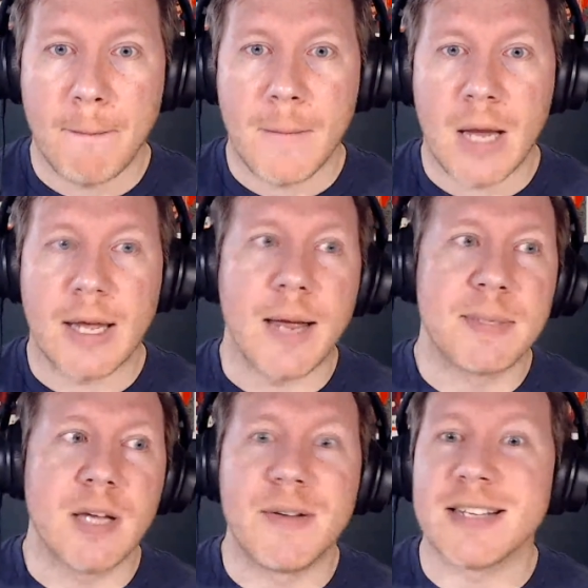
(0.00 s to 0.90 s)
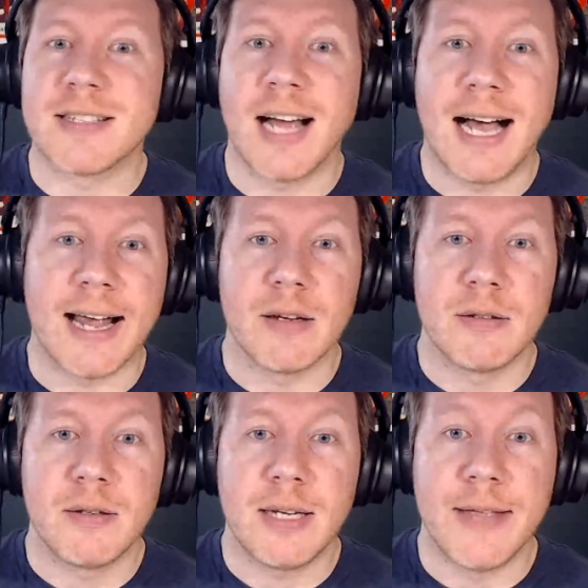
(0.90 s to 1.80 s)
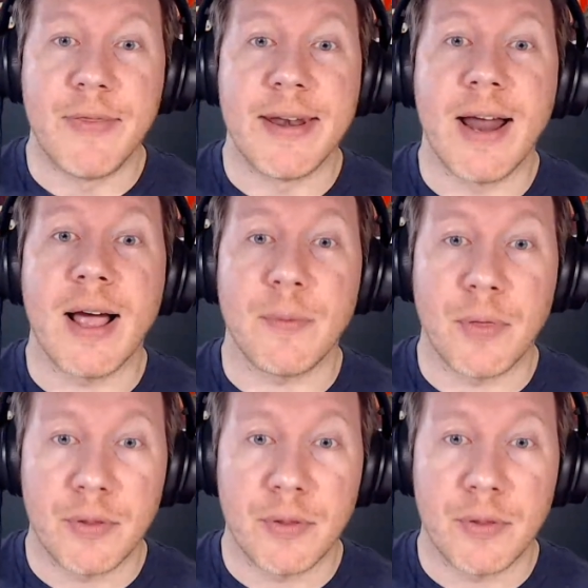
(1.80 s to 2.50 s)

Game 7 is tied in the 9th.